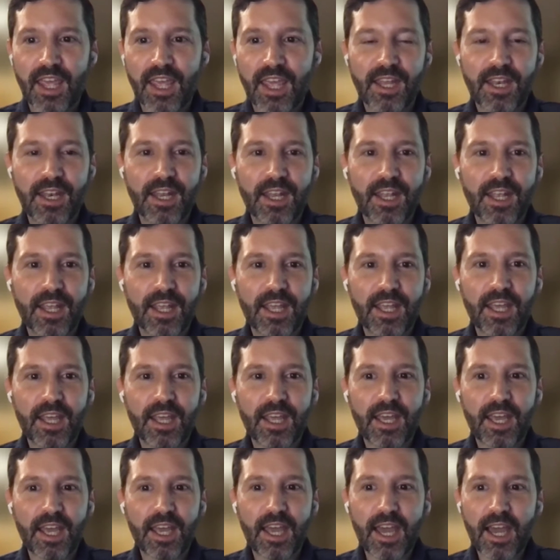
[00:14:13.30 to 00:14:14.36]
and
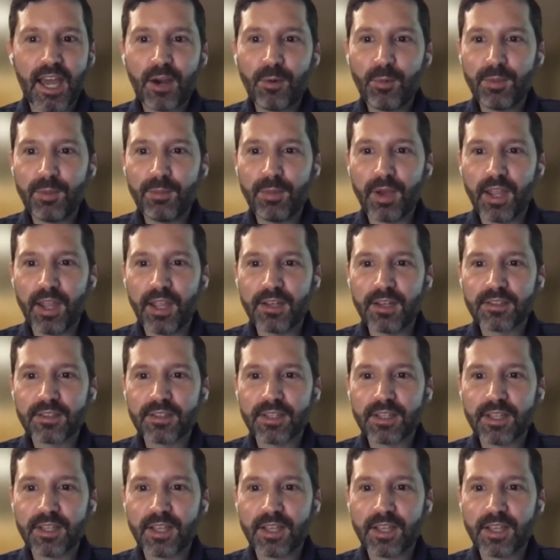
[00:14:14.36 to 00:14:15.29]
how we might